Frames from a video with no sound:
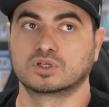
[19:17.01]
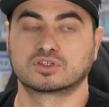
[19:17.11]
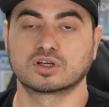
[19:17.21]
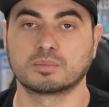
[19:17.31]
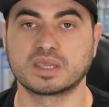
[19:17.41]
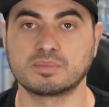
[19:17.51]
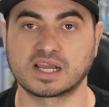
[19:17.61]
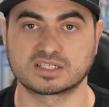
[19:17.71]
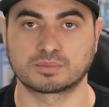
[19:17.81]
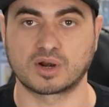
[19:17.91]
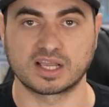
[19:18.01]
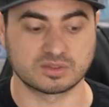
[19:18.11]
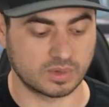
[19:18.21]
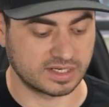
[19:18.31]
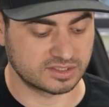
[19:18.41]
took me by surprise
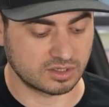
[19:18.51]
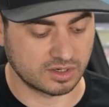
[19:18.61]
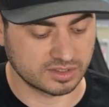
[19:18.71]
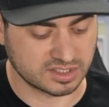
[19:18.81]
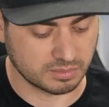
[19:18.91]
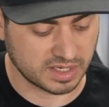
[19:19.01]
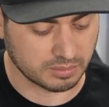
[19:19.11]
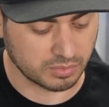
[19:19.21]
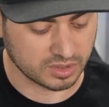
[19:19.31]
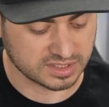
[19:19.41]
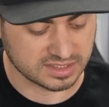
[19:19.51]
when I started submitting books,